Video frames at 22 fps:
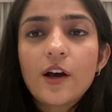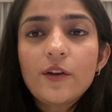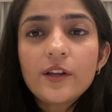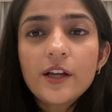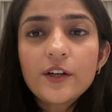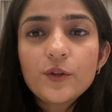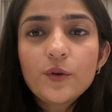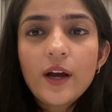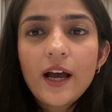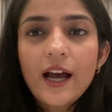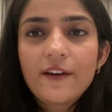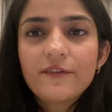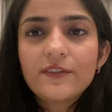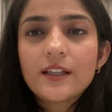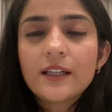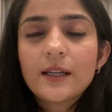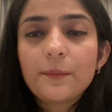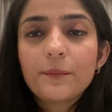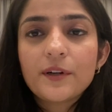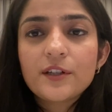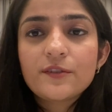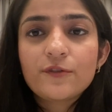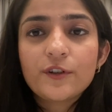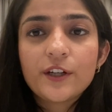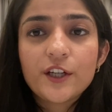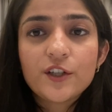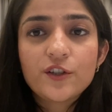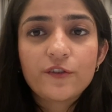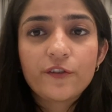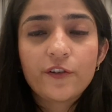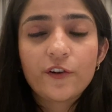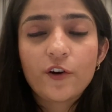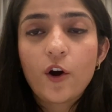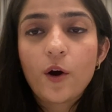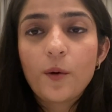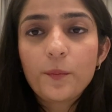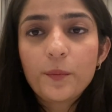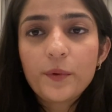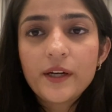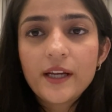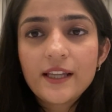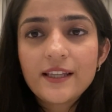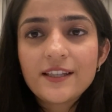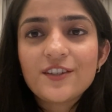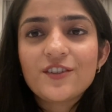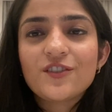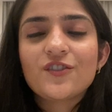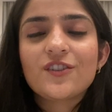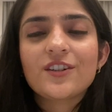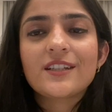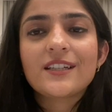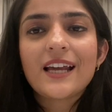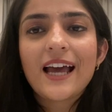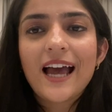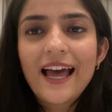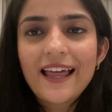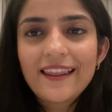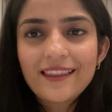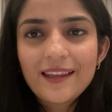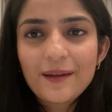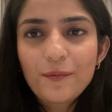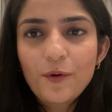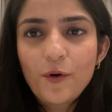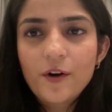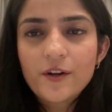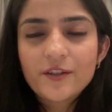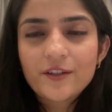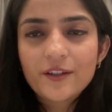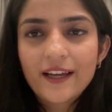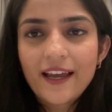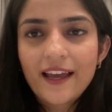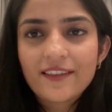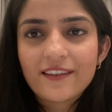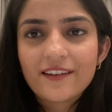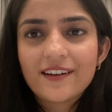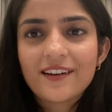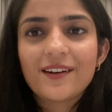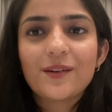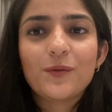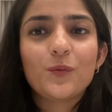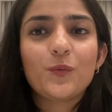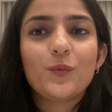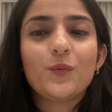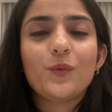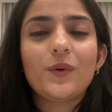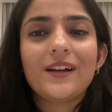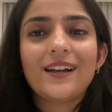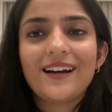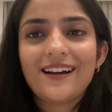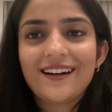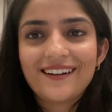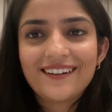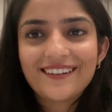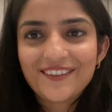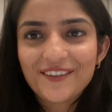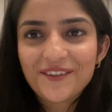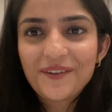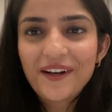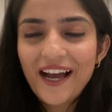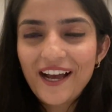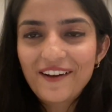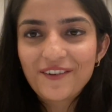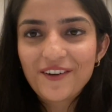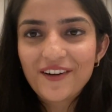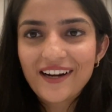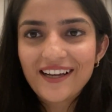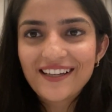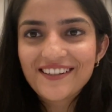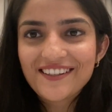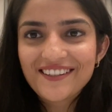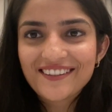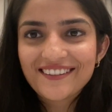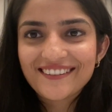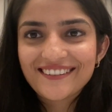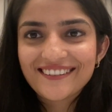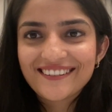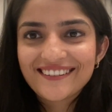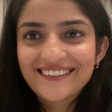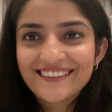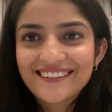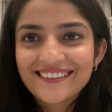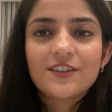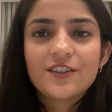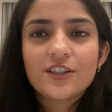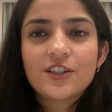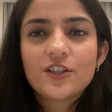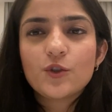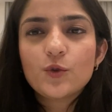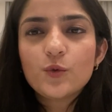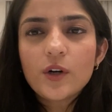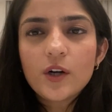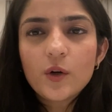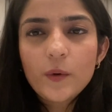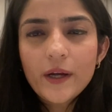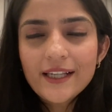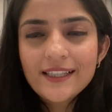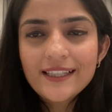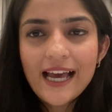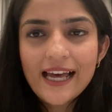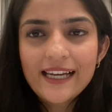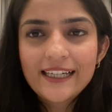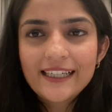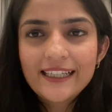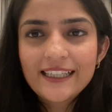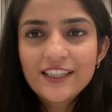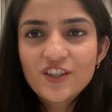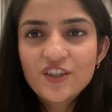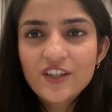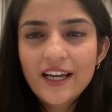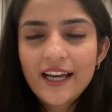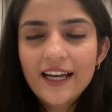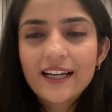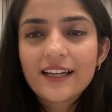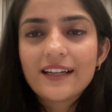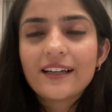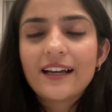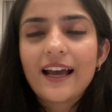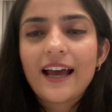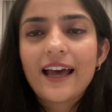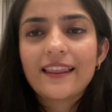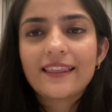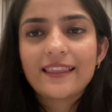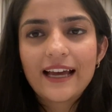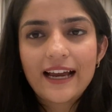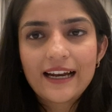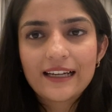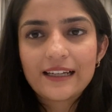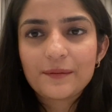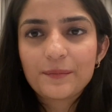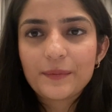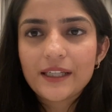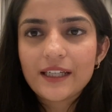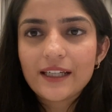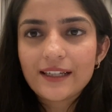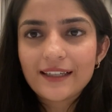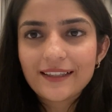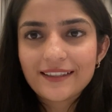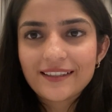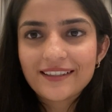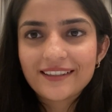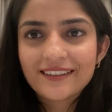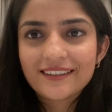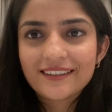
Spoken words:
that you have the numbers for each of your components, just add them all together and voila, you have your answer. Just do a quick sanity check and that'll be it.